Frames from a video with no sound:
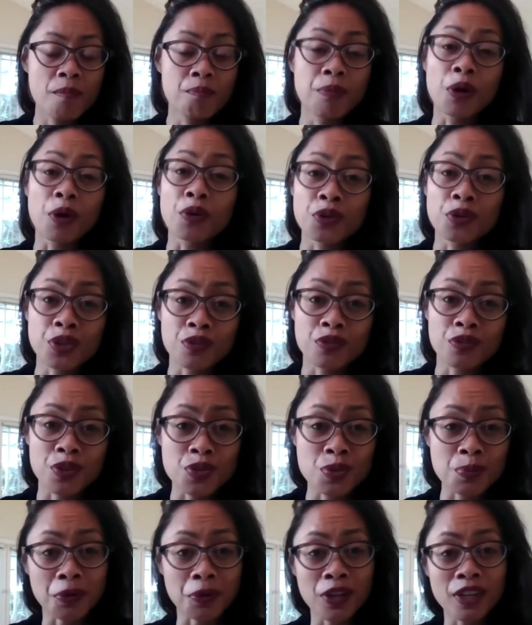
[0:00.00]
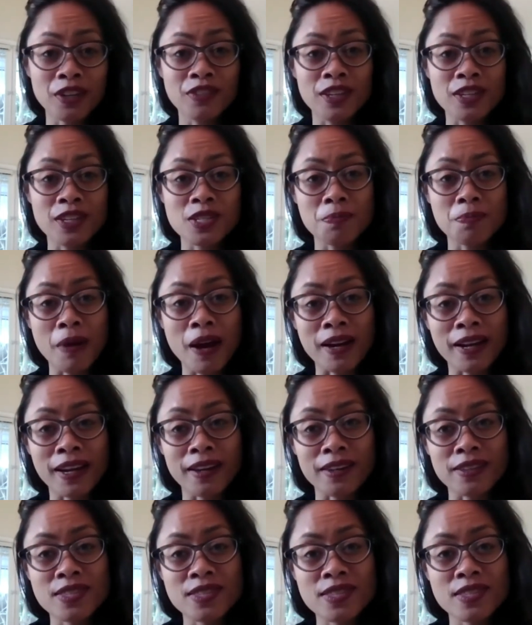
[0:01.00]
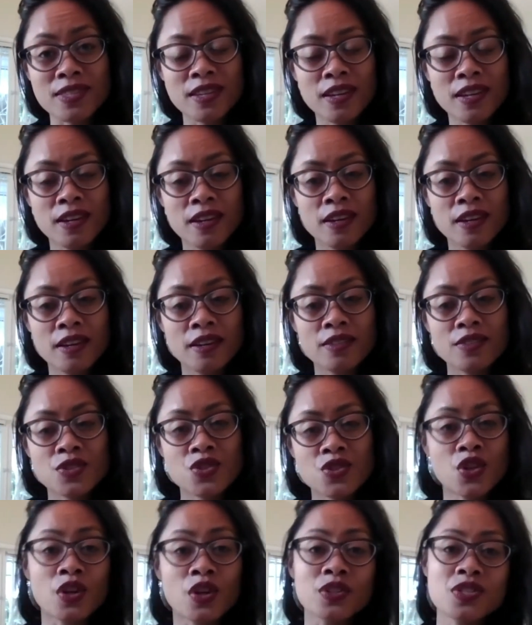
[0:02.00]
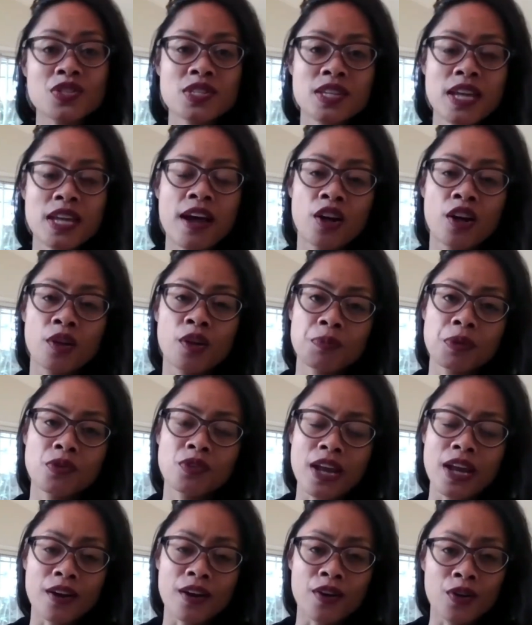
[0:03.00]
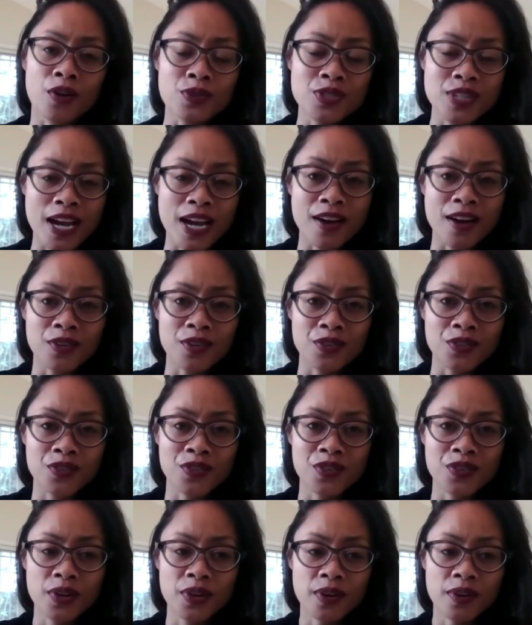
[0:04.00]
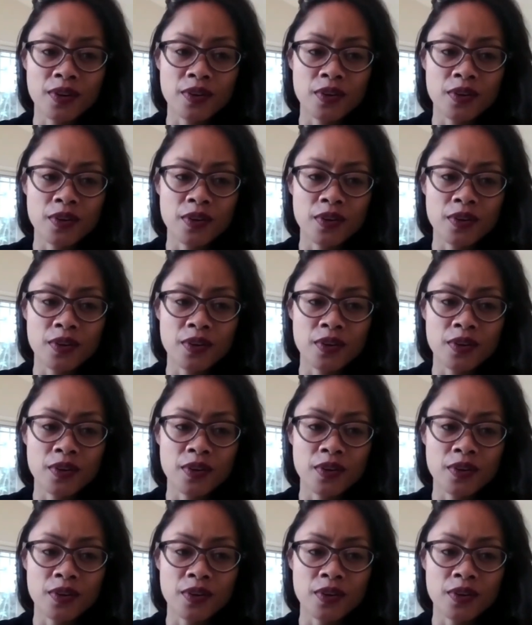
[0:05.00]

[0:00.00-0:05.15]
both of those previous buckets starts to help you narrow down